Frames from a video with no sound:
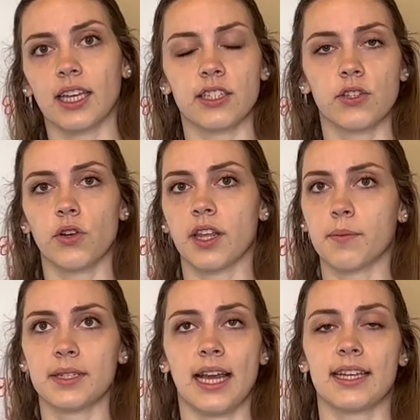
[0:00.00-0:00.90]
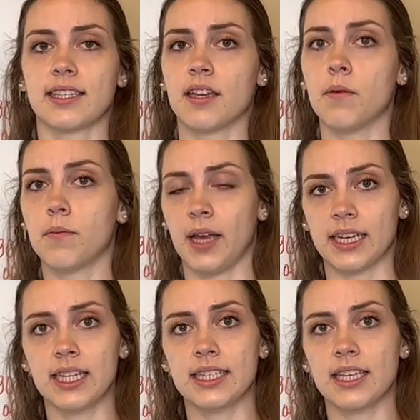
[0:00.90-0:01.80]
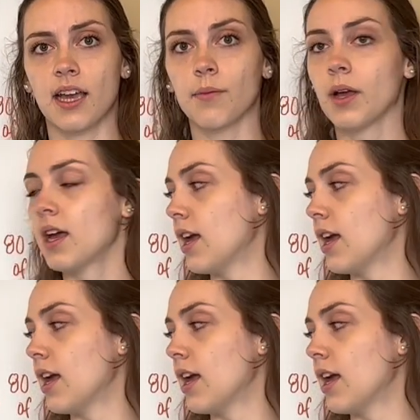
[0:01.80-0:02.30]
like sodium, potassium, magnesium.